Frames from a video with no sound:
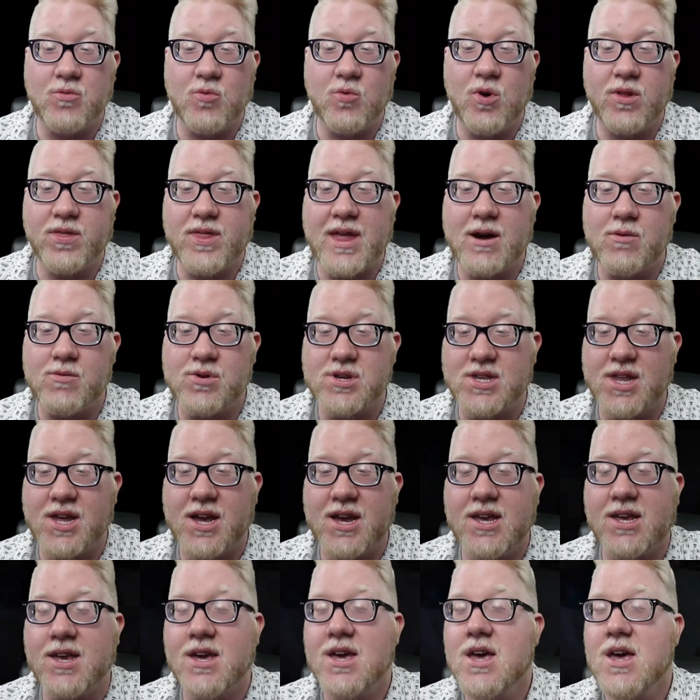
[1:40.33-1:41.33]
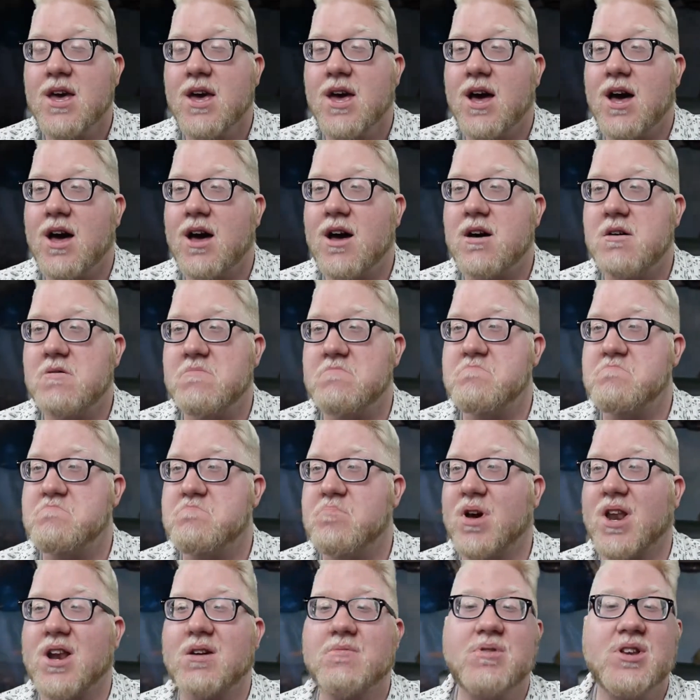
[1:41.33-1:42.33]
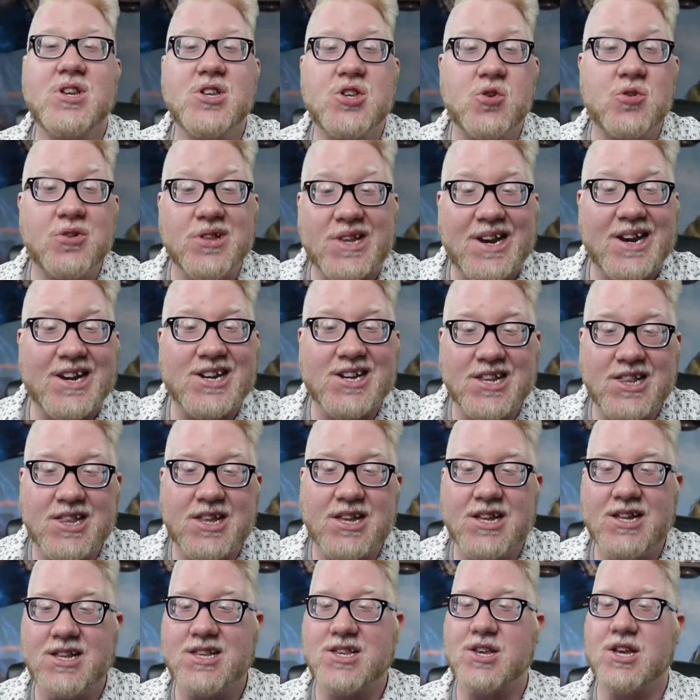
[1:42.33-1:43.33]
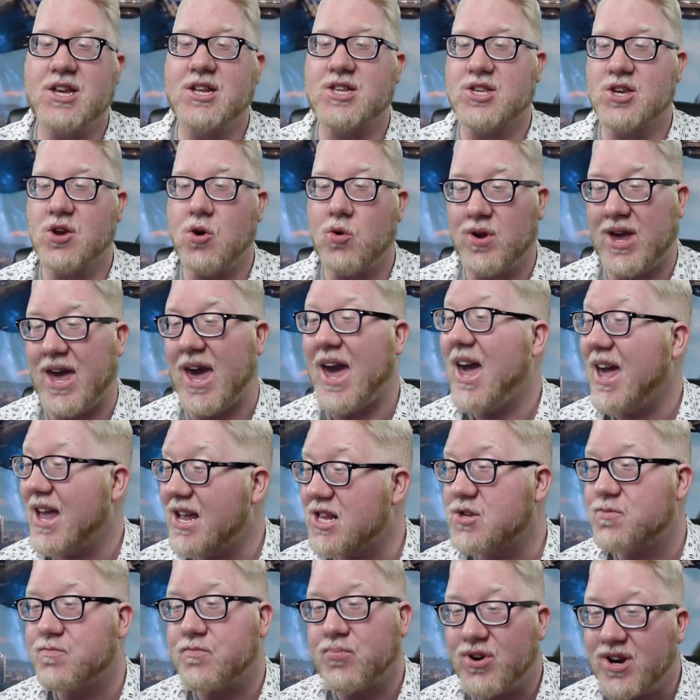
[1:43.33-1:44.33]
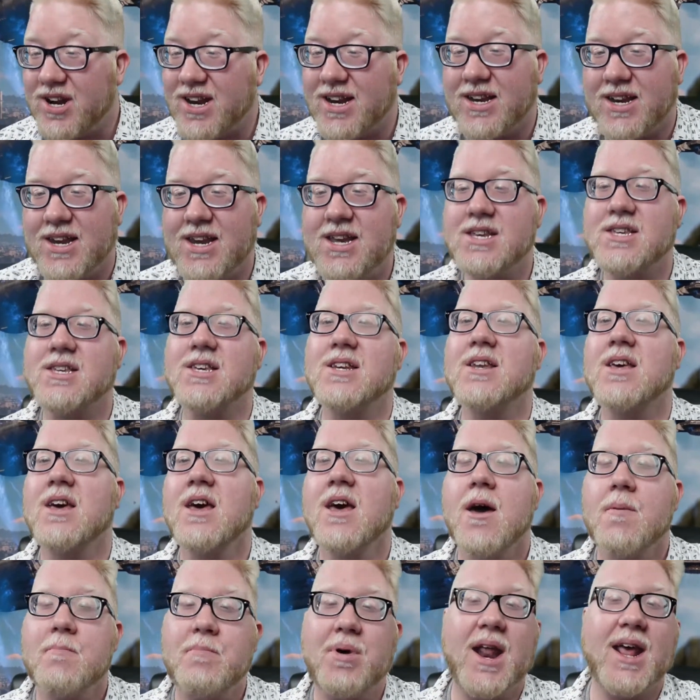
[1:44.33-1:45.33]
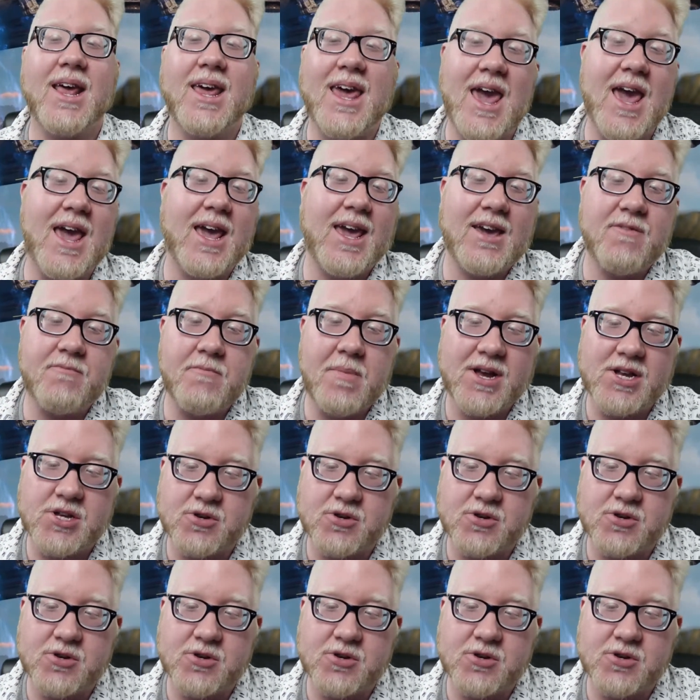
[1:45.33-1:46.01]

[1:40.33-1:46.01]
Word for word: what that was like. Um, but I've been told that actually that it's it's okay, it's pretty decent, but I can't give my